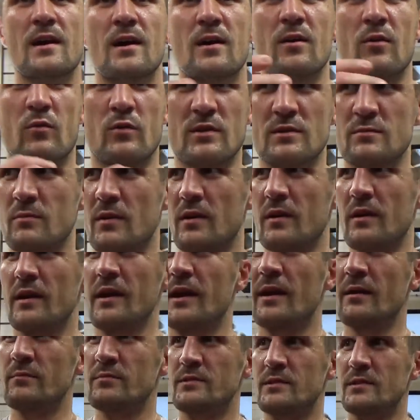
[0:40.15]
with my
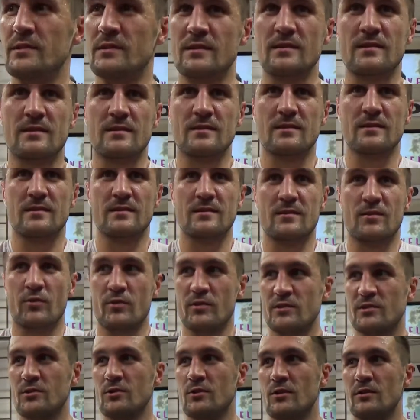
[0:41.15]
empty
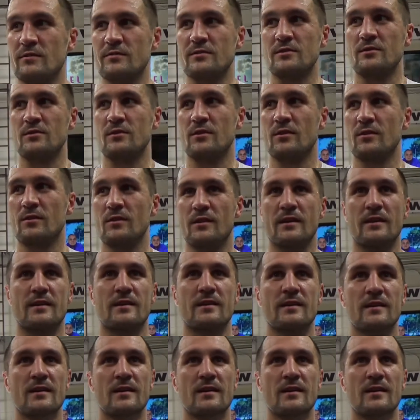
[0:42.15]
reserves, you know, like,